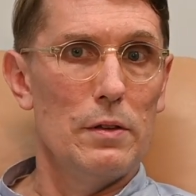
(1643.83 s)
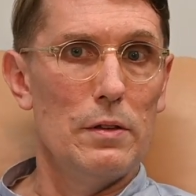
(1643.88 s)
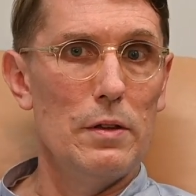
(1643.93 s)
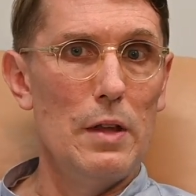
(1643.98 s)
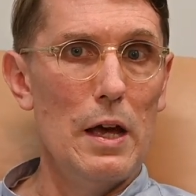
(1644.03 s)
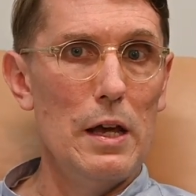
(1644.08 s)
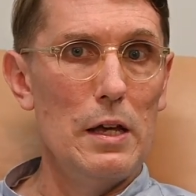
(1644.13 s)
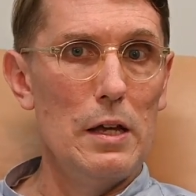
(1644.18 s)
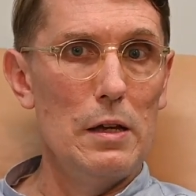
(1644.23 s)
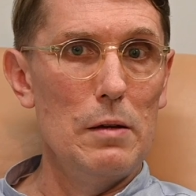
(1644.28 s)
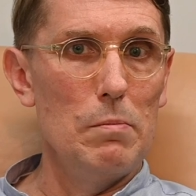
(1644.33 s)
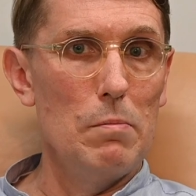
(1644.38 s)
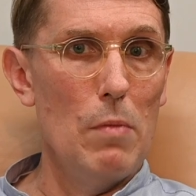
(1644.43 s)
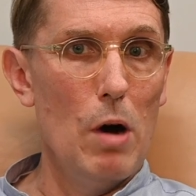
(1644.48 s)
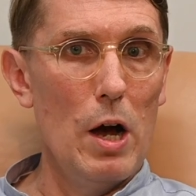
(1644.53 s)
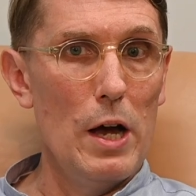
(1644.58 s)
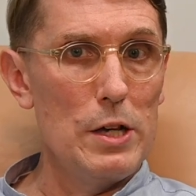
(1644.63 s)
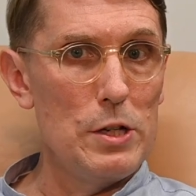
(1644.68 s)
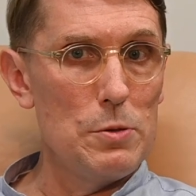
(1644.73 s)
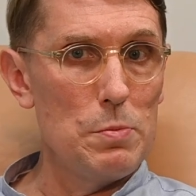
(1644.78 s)
They
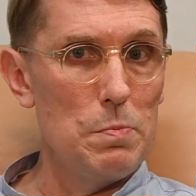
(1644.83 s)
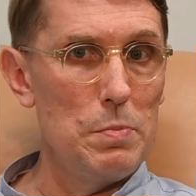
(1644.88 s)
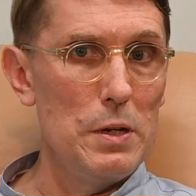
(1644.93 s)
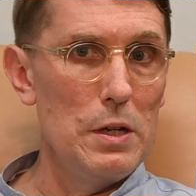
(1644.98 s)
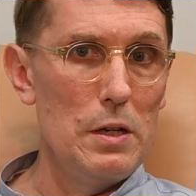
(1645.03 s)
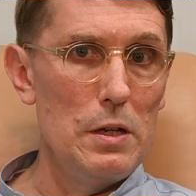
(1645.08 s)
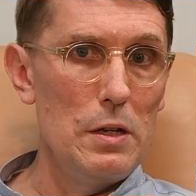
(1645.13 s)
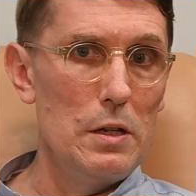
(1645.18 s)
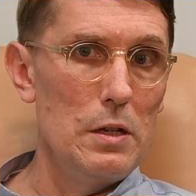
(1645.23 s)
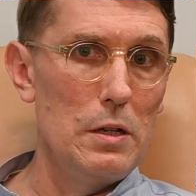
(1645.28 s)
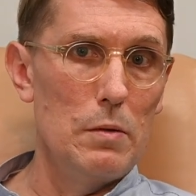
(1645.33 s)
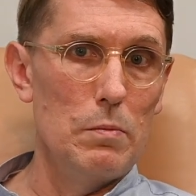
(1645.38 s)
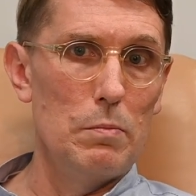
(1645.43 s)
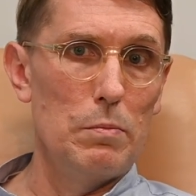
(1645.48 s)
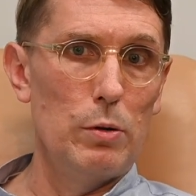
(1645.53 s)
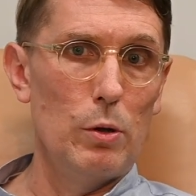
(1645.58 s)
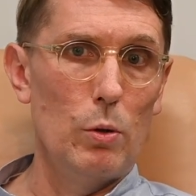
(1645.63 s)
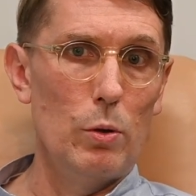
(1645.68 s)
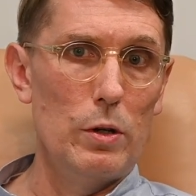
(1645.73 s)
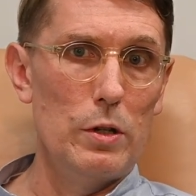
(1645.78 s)
might be
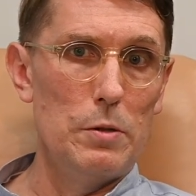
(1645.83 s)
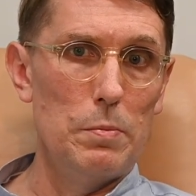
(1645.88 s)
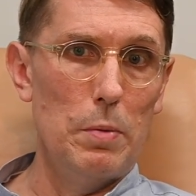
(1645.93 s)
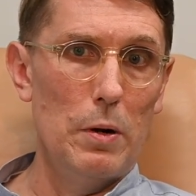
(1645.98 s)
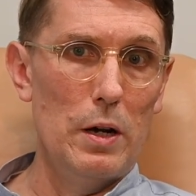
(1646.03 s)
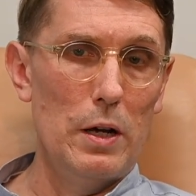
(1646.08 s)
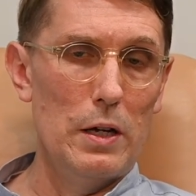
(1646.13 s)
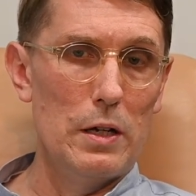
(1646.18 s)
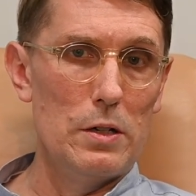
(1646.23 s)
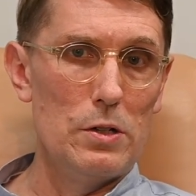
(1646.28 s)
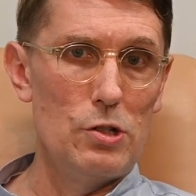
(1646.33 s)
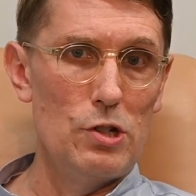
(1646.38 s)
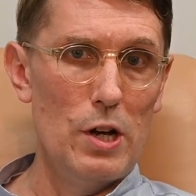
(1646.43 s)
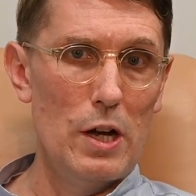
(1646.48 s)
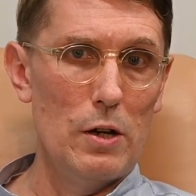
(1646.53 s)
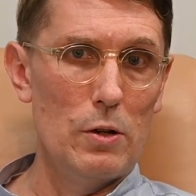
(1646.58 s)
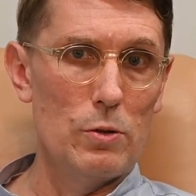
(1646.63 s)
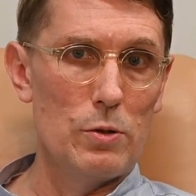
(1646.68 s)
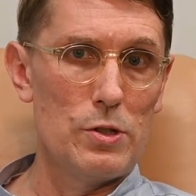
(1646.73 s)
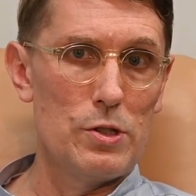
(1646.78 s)
employed by a
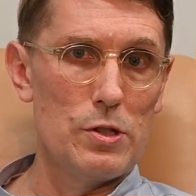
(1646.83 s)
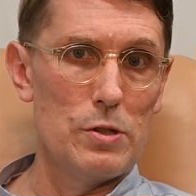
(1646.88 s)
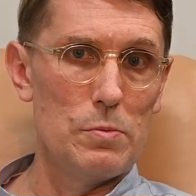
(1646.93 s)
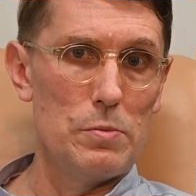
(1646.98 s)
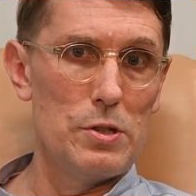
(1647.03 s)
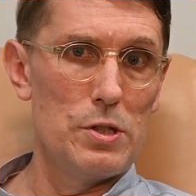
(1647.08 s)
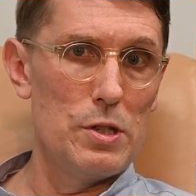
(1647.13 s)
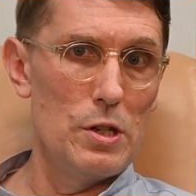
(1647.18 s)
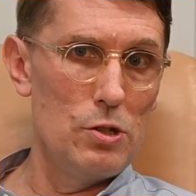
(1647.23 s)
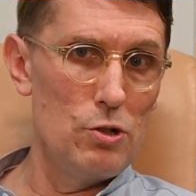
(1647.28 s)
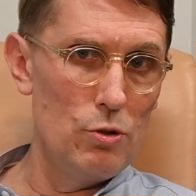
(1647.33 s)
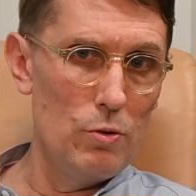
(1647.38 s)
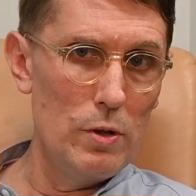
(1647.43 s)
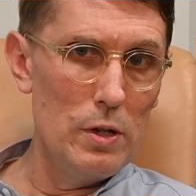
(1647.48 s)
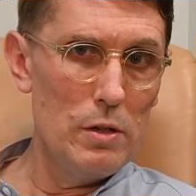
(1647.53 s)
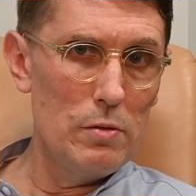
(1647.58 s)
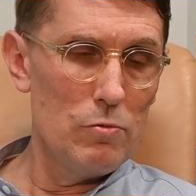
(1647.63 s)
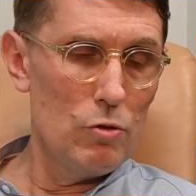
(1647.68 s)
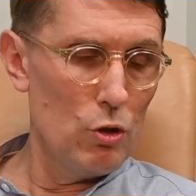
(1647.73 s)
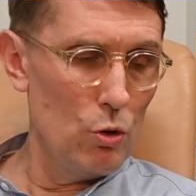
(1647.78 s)
JAL
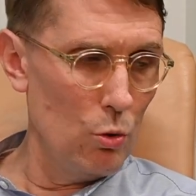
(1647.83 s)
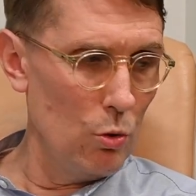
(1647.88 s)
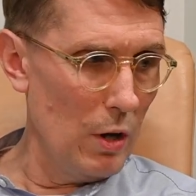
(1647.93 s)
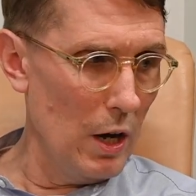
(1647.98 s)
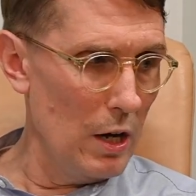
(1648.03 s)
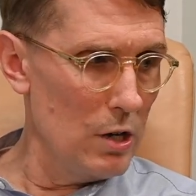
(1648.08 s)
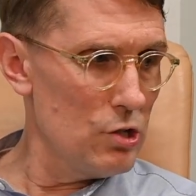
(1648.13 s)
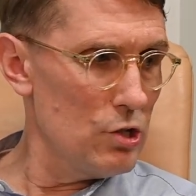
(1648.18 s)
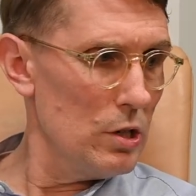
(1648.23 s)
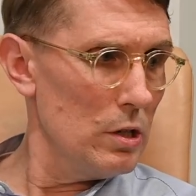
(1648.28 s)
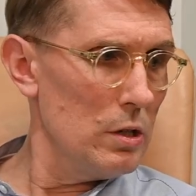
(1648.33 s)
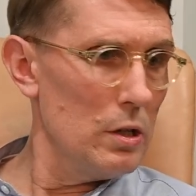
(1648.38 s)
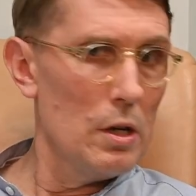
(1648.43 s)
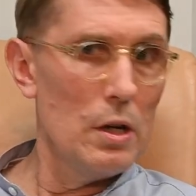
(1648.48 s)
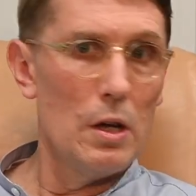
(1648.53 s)
subsidiary, Korgosha.